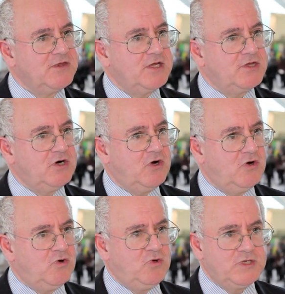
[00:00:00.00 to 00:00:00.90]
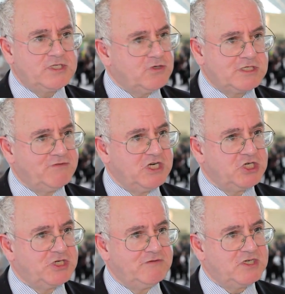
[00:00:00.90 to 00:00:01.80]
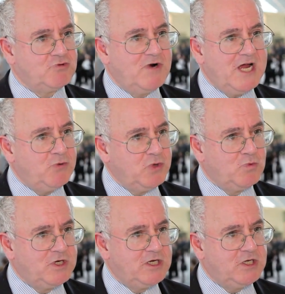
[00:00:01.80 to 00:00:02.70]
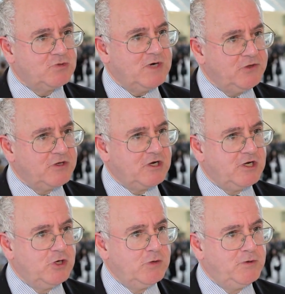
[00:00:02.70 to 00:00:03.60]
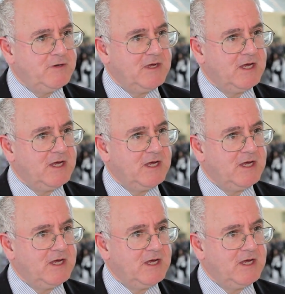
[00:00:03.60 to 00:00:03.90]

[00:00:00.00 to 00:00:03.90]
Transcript: that there are all sorts of initiatives around the world, around the globe.